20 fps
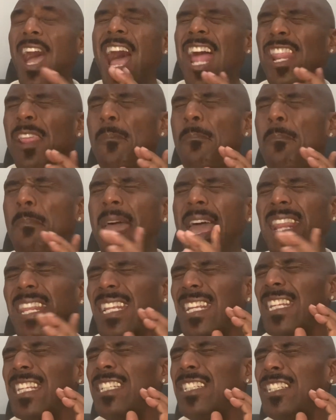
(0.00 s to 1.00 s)

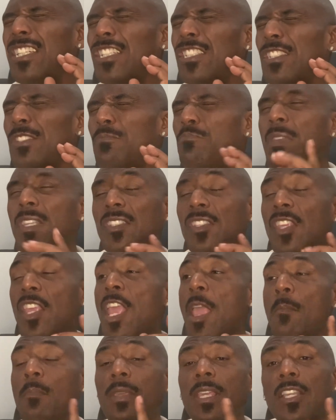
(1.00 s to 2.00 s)
automatically dismiss
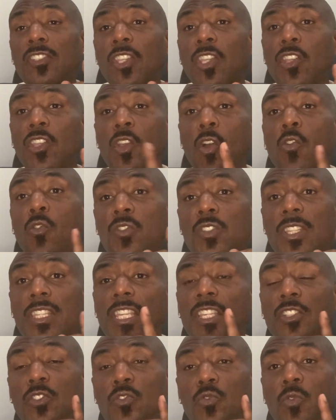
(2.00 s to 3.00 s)
it because it goes
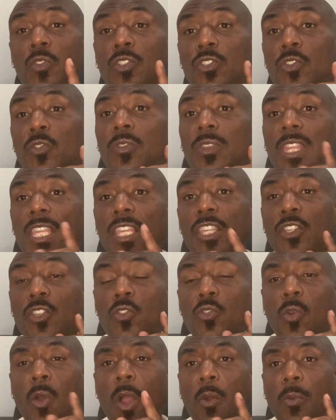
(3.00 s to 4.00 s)
against what you think
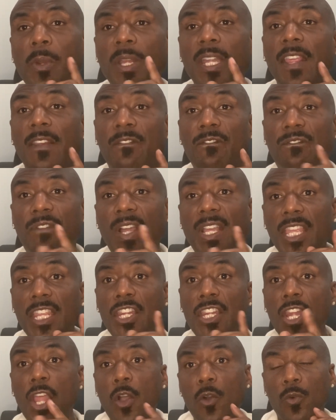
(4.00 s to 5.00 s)
you already
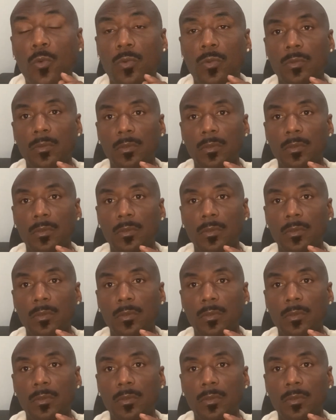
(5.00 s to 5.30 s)
fucking know.